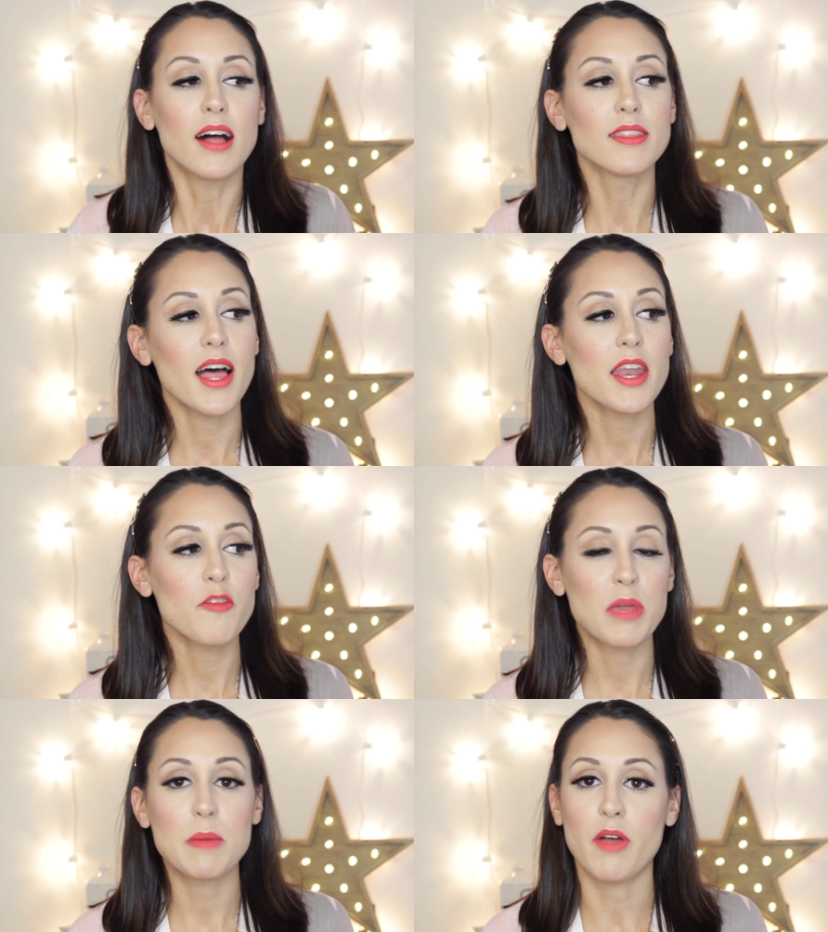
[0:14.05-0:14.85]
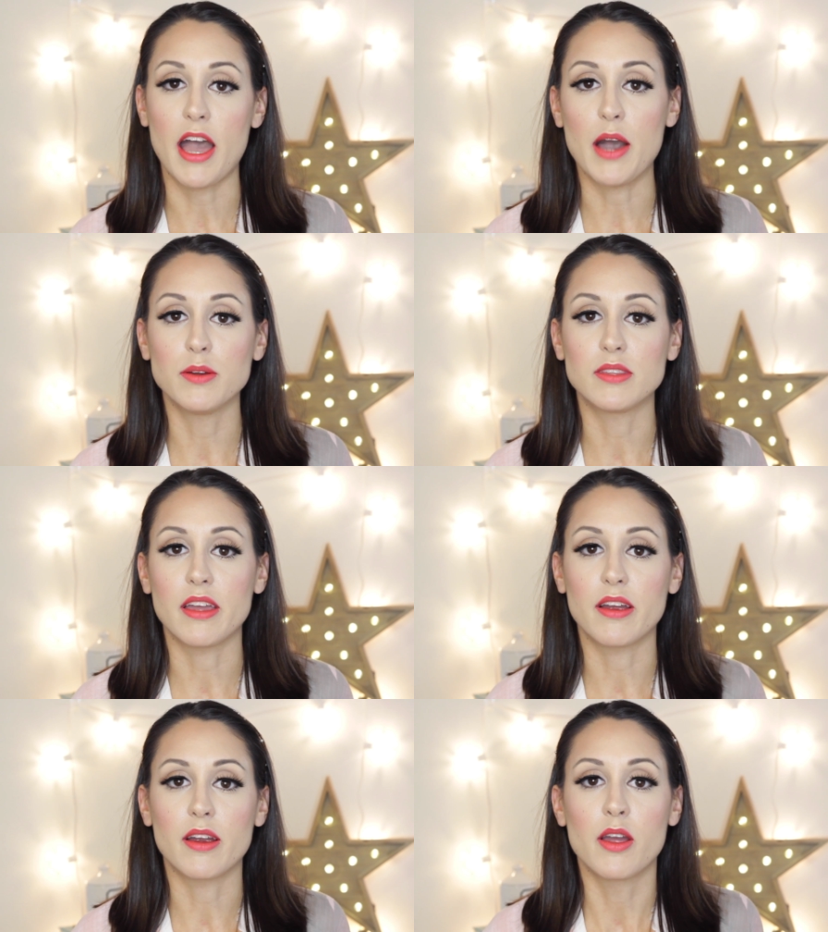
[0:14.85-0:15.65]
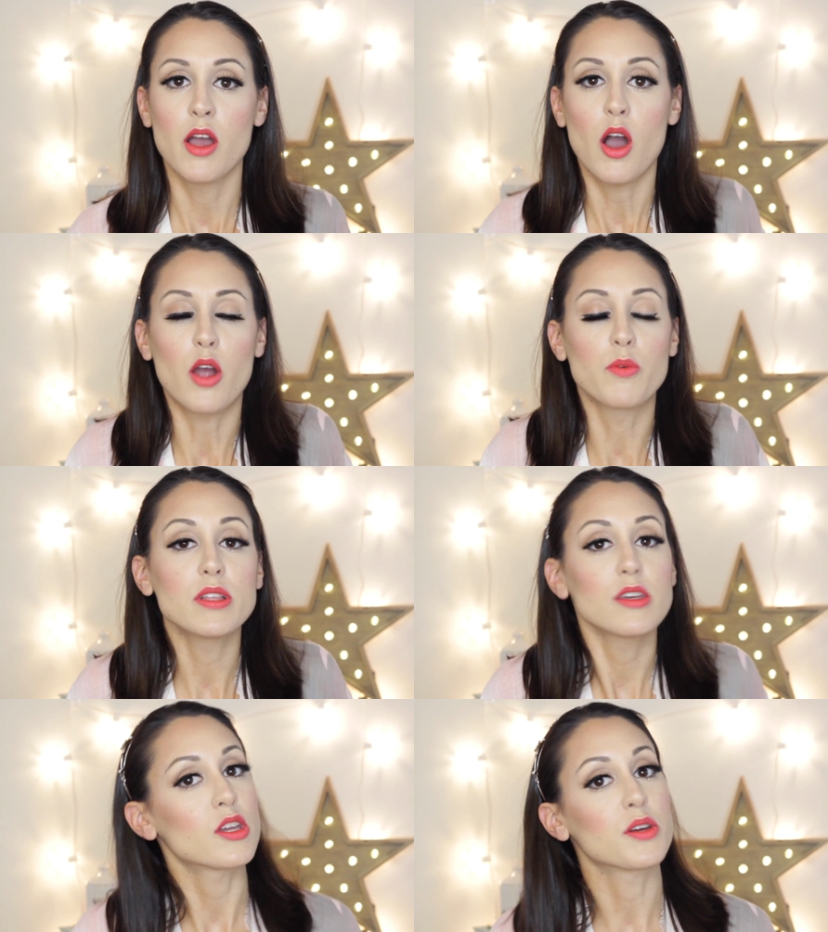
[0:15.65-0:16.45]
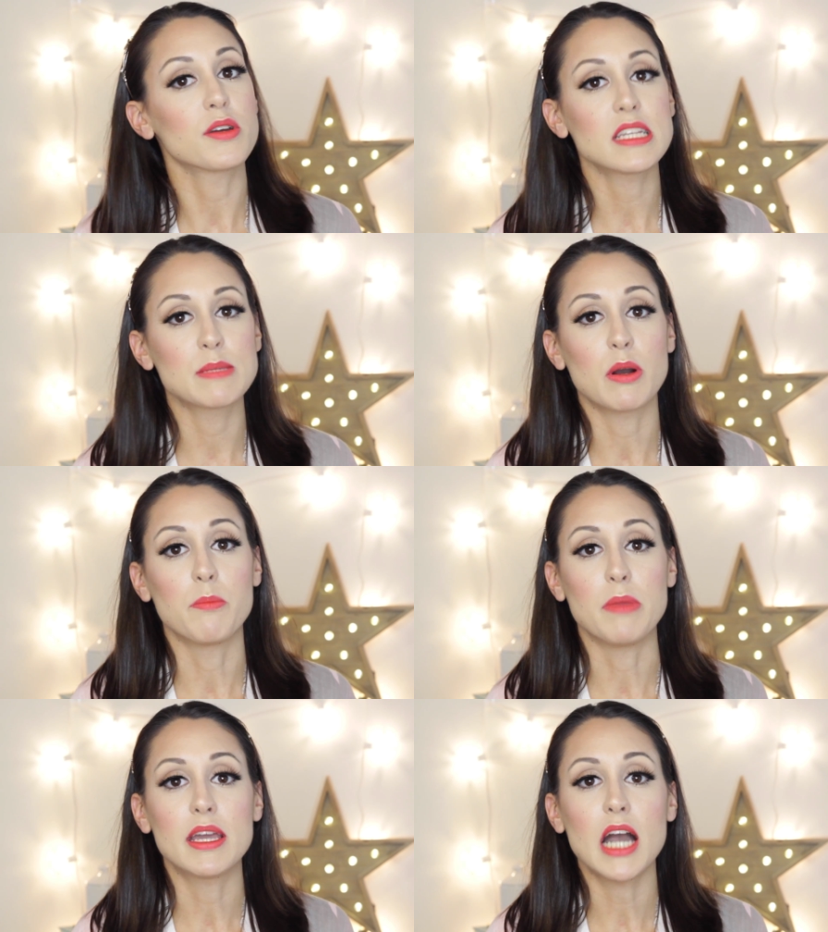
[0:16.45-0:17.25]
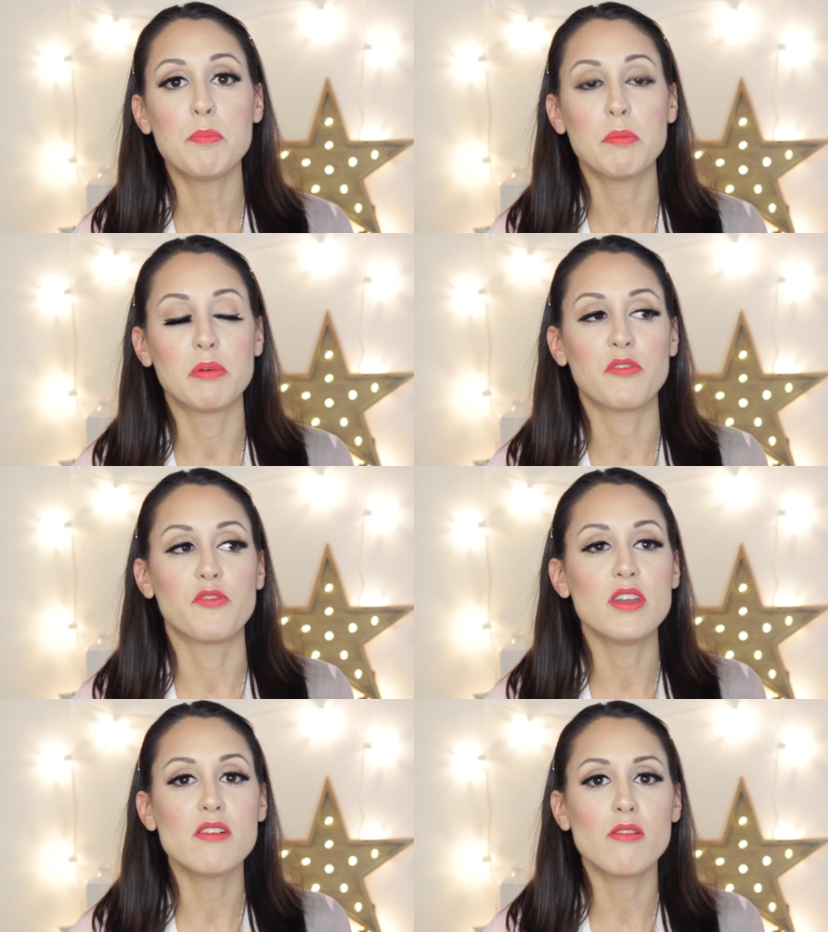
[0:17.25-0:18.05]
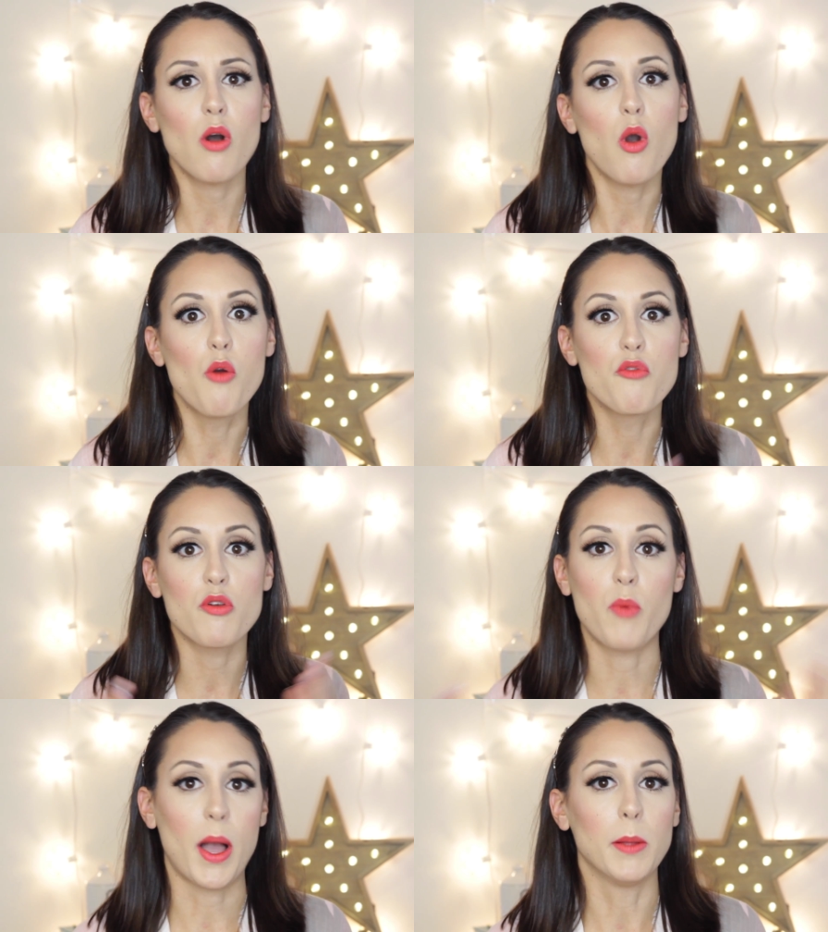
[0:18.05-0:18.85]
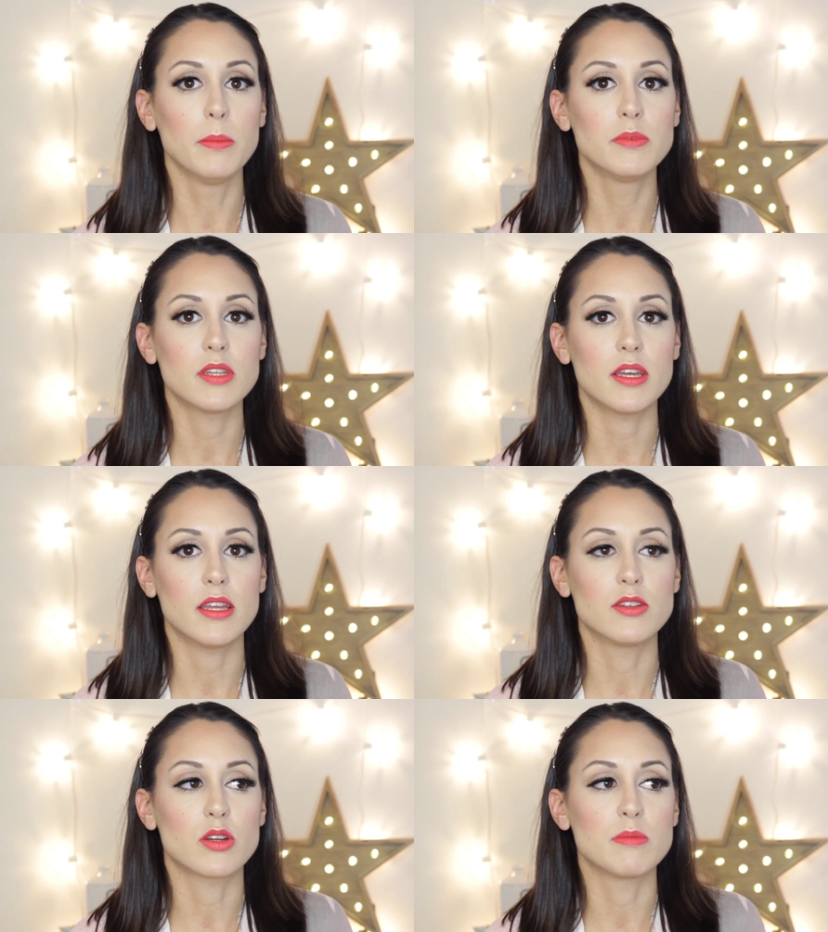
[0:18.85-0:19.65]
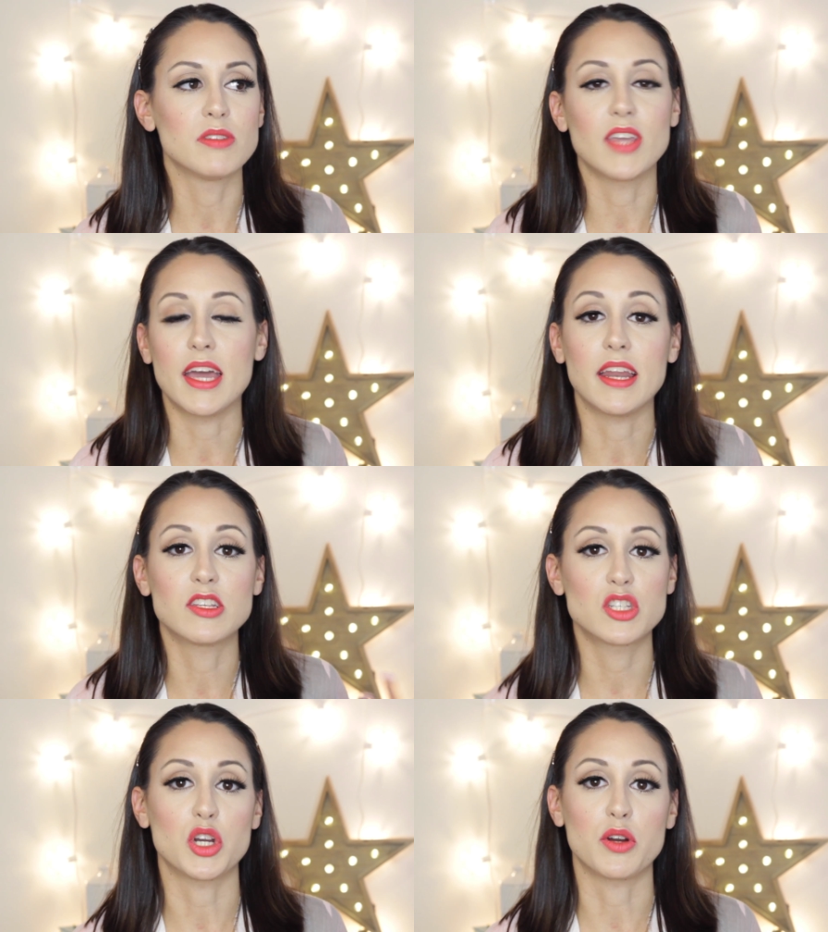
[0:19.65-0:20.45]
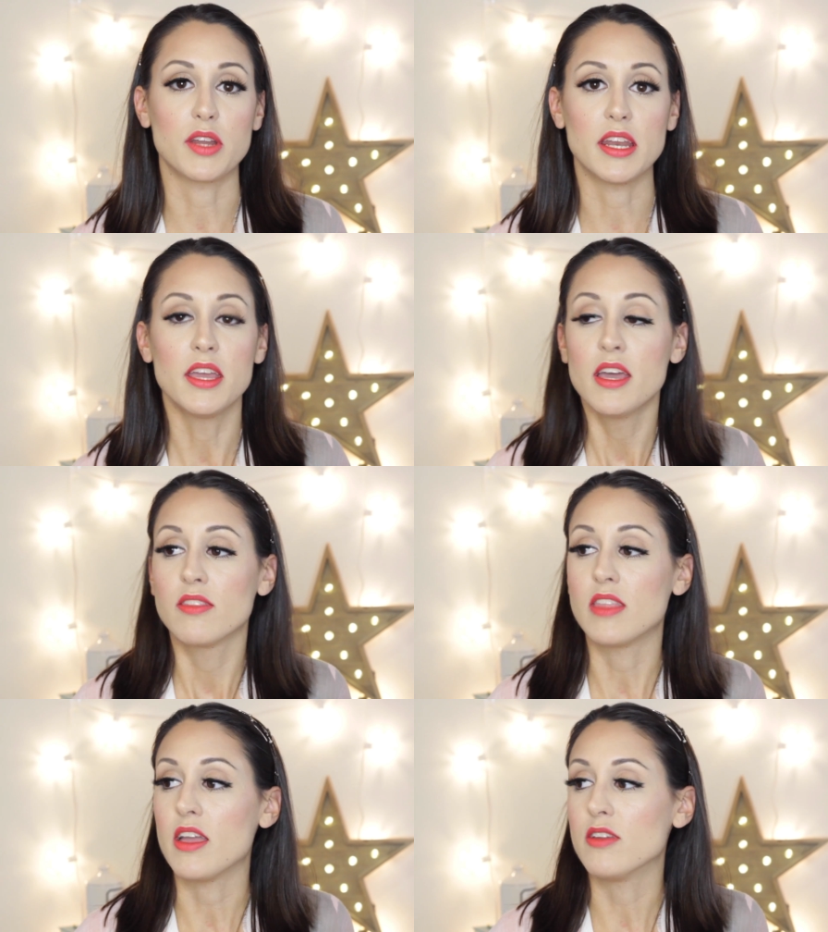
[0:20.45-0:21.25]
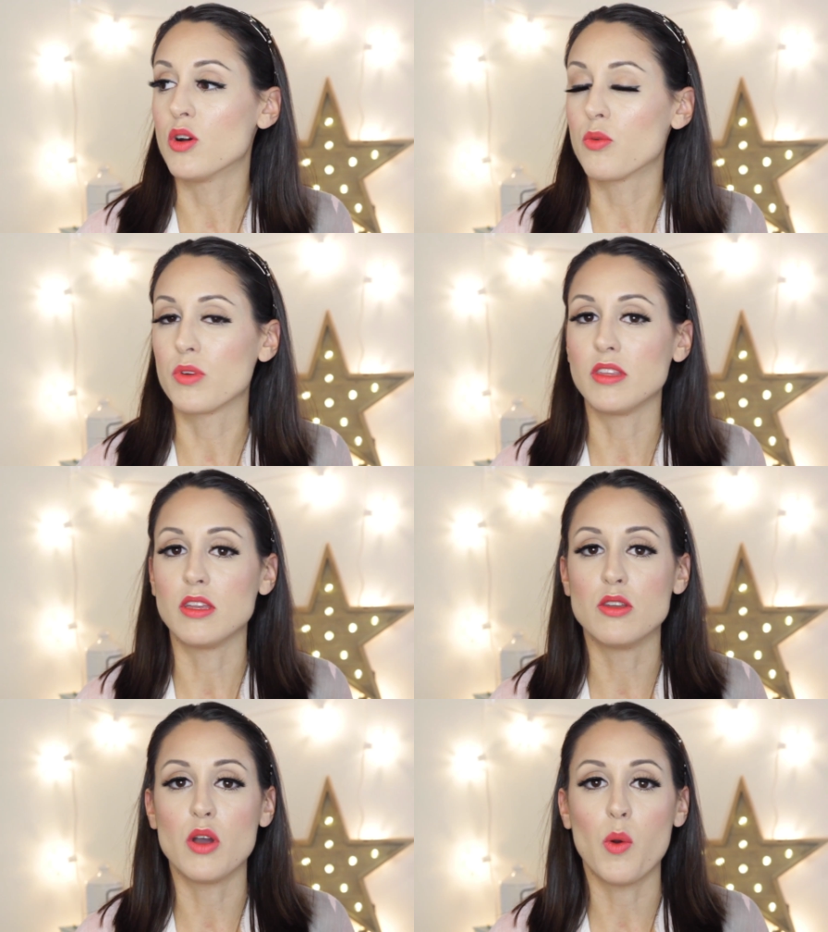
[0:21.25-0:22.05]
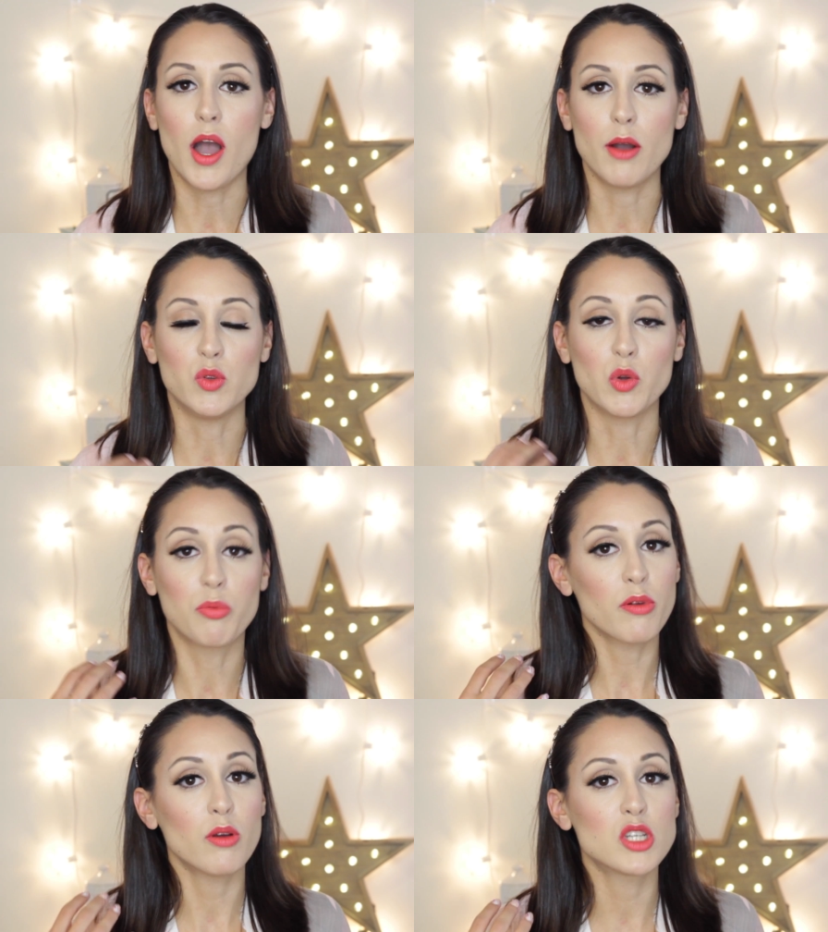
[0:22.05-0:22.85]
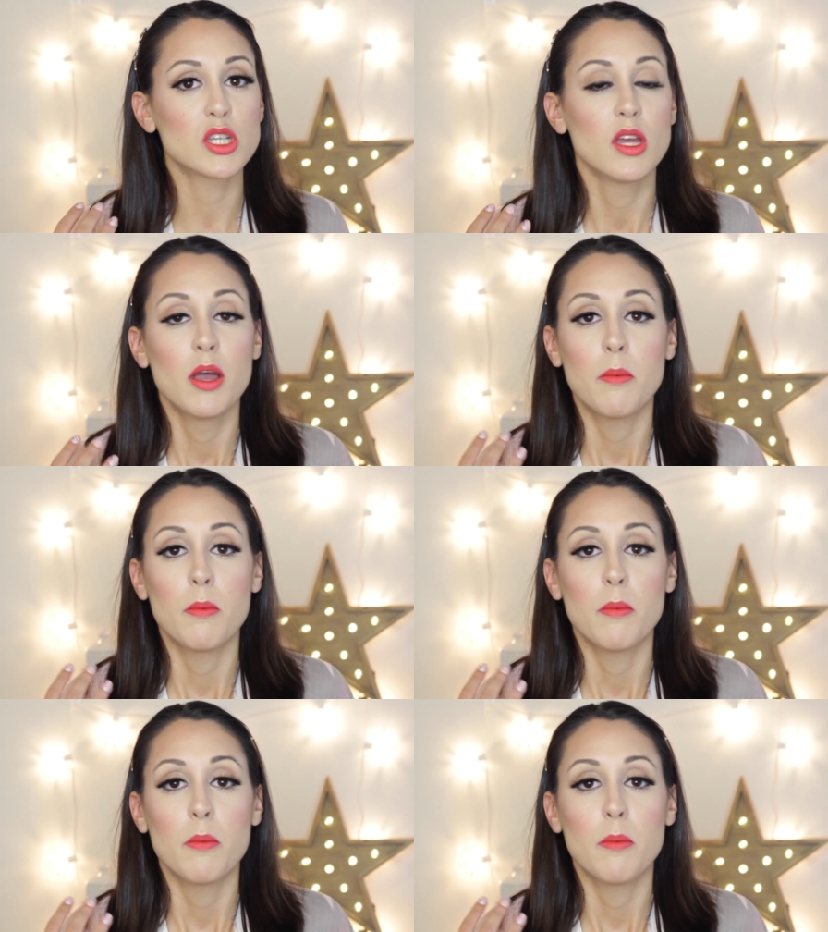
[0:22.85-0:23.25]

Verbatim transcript: A lot of people out there are really curious about makeup but feel overwhelmed in terms of getting started. They don't really know how to approach